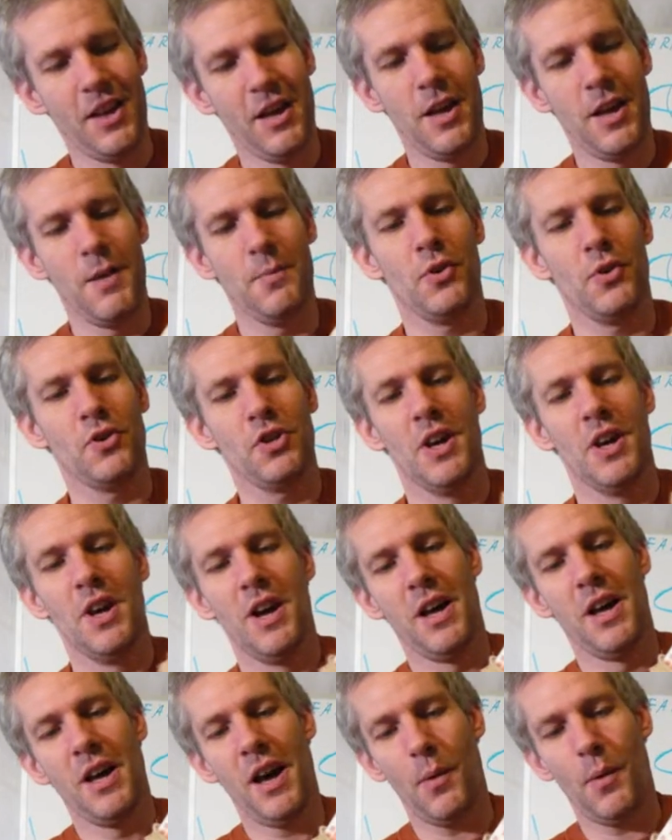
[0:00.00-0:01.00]
because
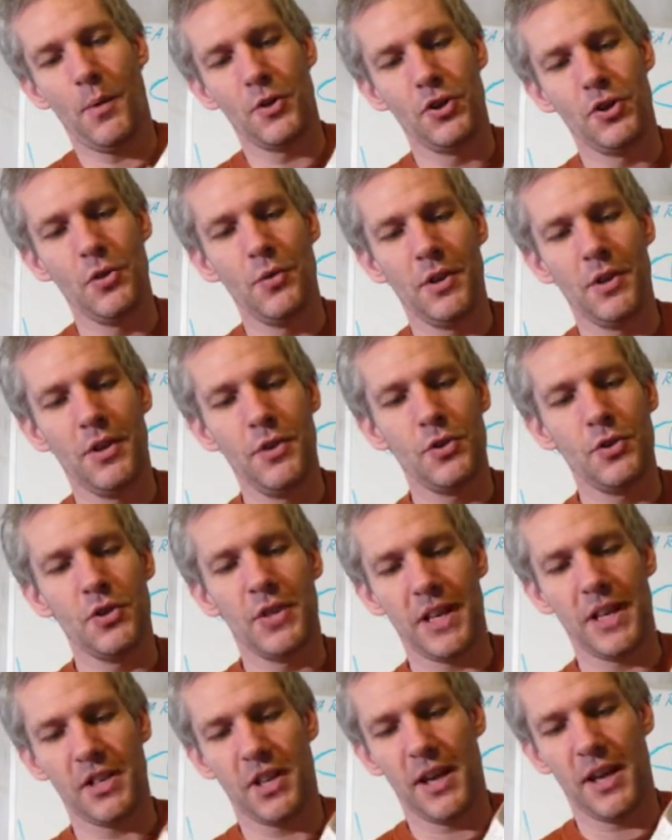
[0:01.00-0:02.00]
I was use it
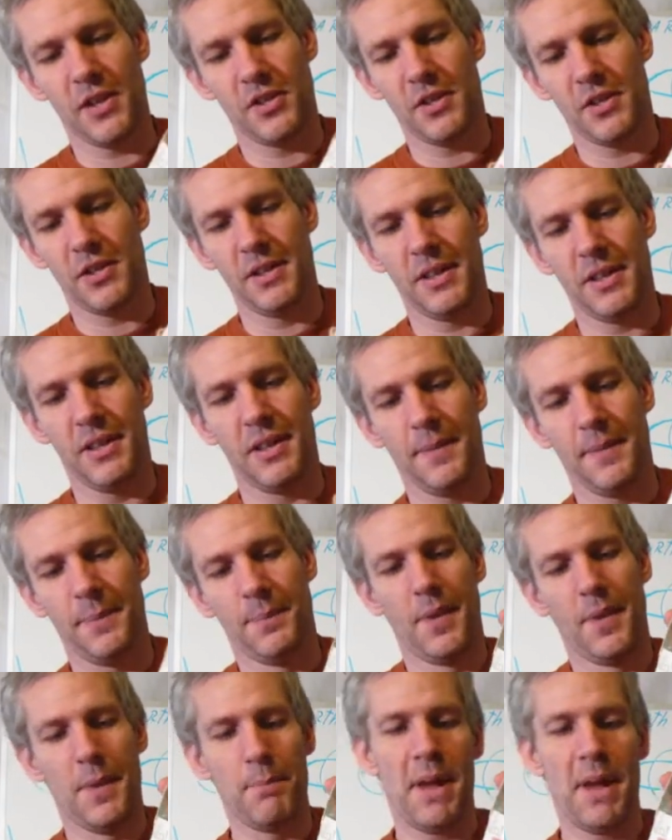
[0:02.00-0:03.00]
as a
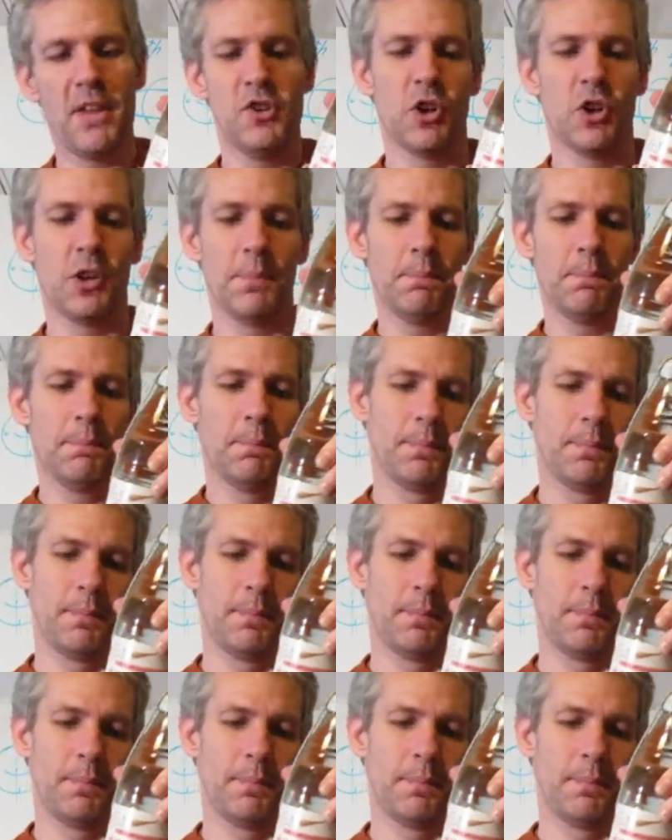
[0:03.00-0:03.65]
pendulum